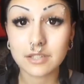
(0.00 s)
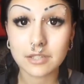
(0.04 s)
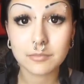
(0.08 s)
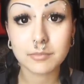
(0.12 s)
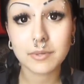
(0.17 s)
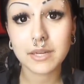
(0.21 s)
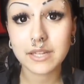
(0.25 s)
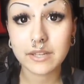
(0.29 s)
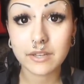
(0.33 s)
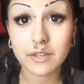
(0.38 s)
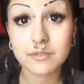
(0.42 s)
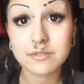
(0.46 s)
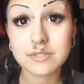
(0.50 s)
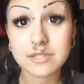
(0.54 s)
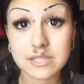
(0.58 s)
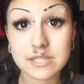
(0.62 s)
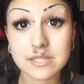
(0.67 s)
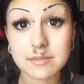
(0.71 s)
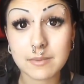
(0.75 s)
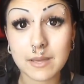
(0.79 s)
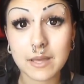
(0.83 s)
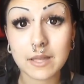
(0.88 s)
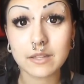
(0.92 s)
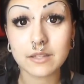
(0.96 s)
Everybody knows the
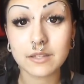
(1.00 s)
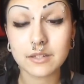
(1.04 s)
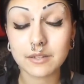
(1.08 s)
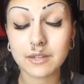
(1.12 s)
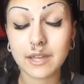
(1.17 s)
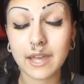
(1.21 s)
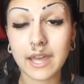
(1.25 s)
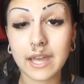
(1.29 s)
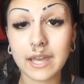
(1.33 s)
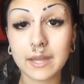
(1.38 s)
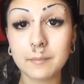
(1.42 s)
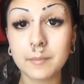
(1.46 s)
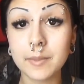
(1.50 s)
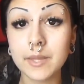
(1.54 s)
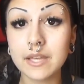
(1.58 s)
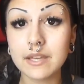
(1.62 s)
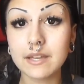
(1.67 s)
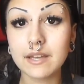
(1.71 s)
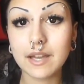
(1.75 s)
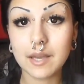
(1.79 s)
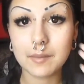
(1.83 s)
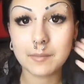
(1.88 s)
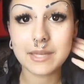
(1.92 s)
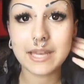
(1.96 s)
smell, okay?
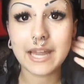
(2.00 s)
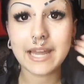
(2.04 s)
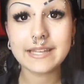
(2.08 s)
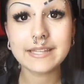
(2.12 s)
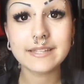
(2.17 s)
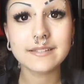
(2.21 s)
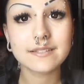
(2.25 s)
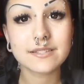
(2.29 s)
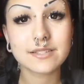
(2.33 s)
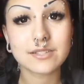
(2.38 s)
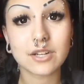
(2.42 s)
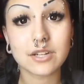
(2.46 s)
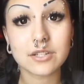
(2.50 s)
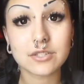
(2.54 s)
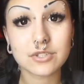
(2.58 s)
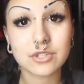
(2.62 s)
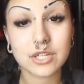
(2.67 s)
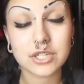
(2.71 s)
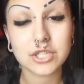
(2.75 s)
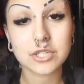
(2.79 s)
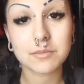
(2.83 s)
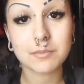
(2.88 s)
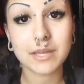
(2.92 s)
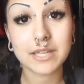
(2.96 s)
I mean, I didn't start
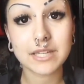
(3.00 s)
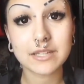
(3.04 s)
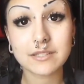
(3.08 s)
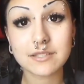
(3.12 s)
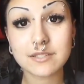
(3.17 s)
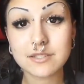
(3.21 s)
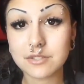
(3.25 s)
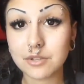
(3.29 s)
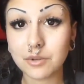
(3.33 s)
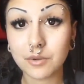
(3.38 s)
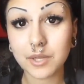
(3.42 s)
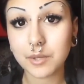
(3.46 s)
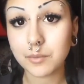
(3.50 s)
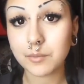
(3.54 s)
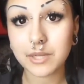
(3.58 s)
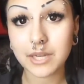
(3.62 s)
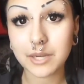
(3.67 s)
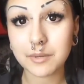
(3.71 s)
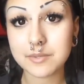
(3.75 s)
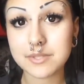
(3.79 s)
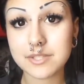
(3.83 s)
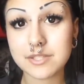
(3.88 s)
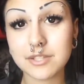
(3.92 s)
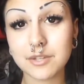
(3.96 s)
stretching my ears knowing what
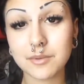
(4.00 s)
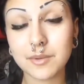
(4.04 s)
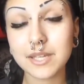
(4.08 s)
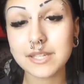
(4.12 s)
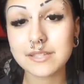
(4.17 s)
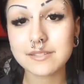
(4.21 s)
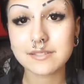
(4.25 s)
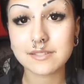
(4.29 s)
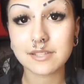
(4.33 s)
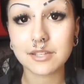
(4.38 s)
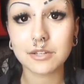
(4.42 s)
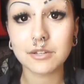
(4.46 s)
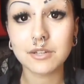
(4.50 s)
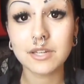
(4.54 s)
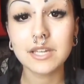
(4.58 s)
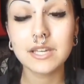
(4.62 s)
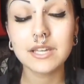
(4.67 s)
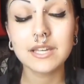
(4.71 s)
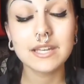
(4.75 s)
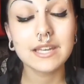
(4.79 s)
I was doing, so